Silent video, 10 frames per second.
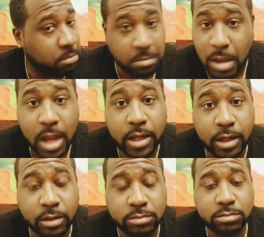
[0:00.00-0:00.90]
Not
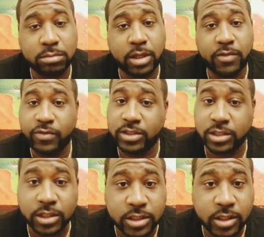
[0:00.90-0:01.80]
here. If it's a
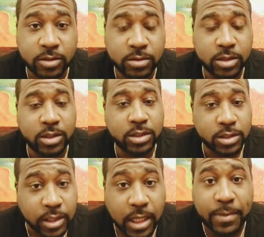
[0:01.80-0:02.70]
good deal,
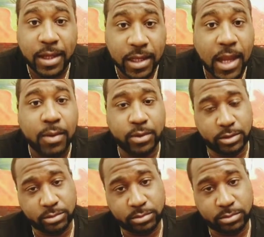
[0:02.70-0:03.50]
you got about an hour.